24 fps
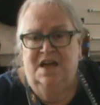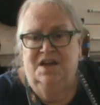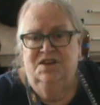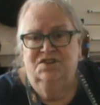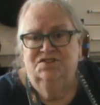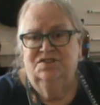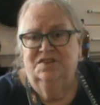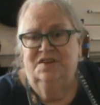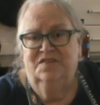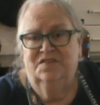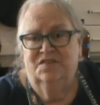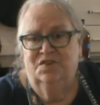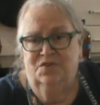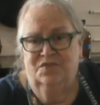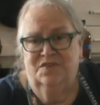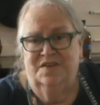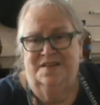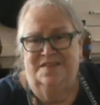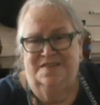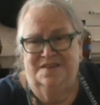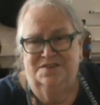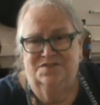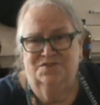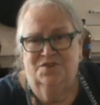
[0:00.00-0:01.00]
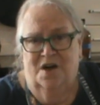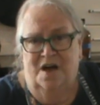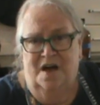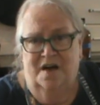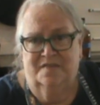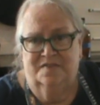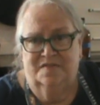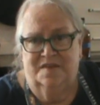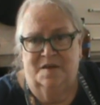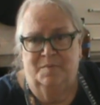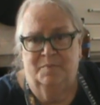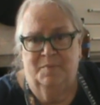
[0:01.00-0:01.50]
She doesn't use anything
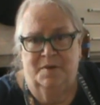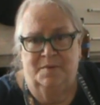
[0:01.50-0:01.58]
toxic,